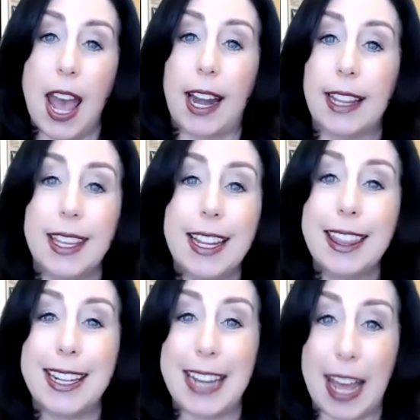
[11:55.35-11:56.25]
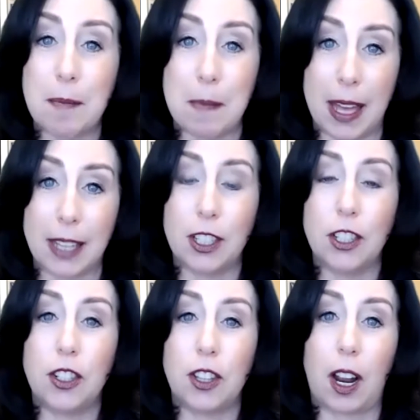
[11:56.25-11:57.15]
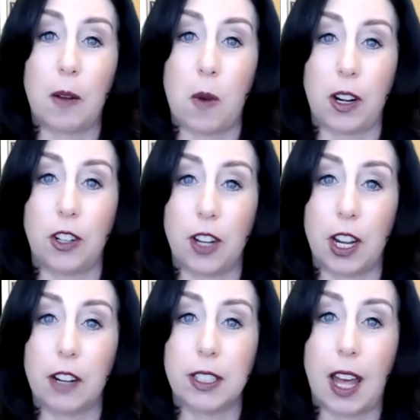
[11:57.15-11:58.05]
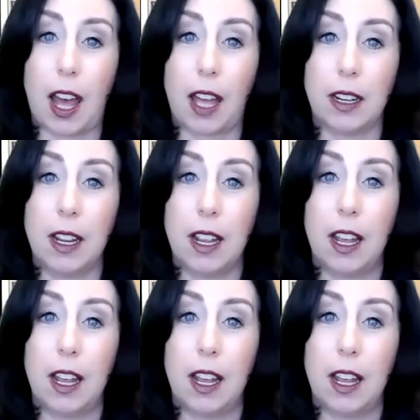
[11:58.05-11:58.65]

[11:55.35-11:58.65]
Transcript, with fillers: And I think the net message that I want to share is that